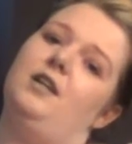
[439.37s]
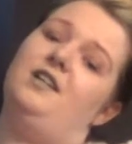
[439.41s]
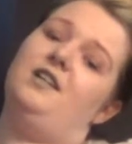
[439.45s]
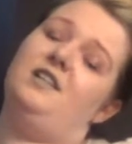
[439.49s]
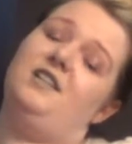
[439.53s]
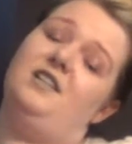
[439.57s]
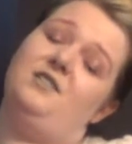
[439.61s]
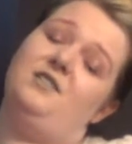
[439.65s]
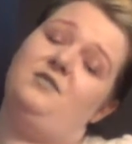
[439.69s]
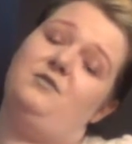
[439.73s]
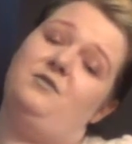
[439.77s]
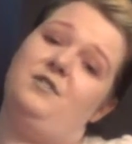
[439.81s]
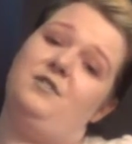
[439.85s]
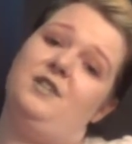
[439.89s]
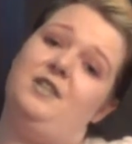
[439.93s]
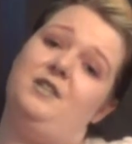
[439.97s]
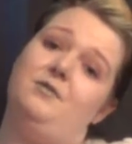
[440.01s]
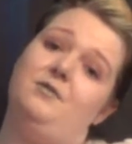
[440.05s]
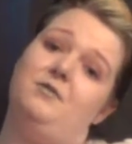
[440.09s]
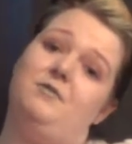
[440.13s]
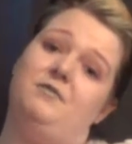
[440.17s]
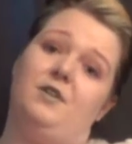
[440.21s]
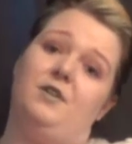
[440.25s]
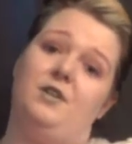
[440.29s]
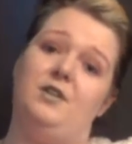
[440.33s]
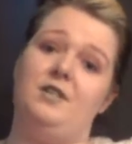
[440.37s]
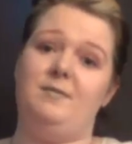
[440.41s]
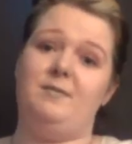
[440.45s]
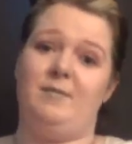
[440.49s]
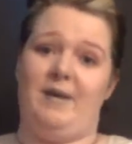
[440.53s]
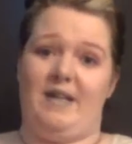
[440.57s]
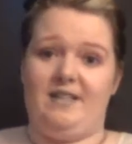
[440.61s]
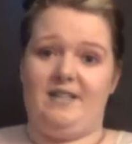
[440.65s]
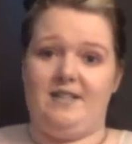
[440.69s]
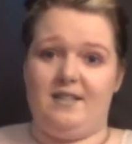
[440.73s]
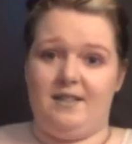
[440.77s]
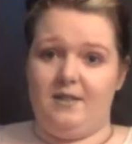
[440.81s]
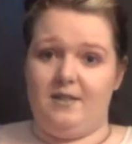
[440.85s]
you don't need to avoid
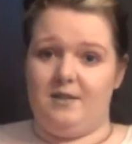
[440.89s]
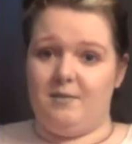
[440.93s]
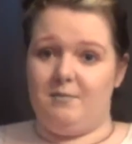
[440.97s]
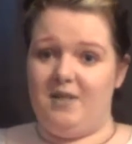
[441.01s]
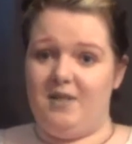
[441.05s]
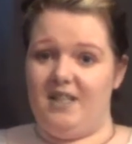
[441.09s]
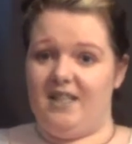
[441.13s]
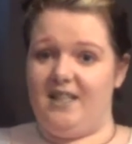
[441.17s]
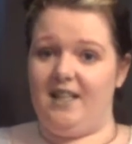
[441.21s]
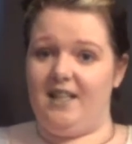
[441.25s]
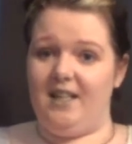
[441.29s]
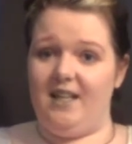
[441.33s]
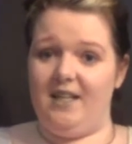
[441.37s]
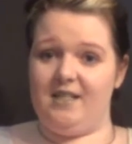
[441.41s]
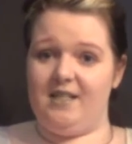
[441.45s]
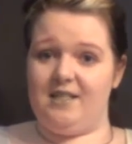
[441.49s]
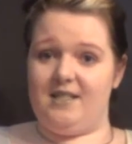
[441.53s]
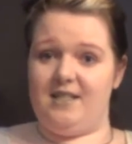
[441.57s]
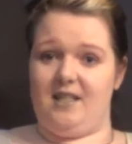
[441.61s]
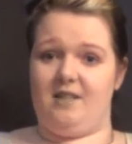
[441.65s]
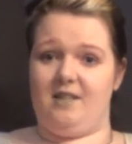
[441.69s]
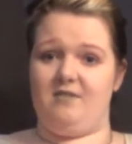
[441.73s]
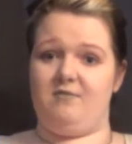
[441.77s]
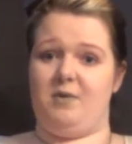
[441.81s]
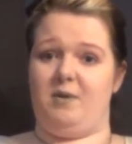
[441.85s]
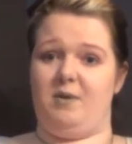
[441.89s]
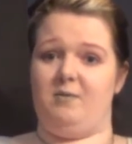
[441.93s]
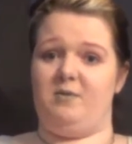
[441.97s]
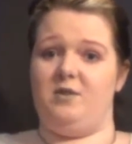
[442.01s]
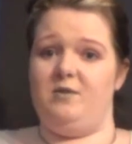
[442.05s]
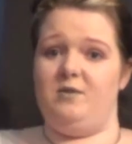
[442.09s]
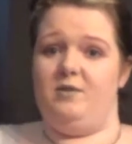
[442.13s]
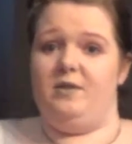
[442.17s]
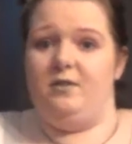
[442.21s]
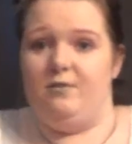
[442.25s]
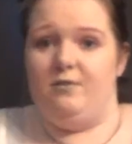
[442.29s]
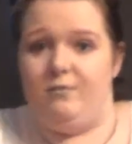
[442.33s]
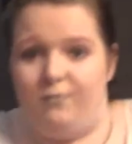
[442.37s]
bending completely. Instead of maybe doing the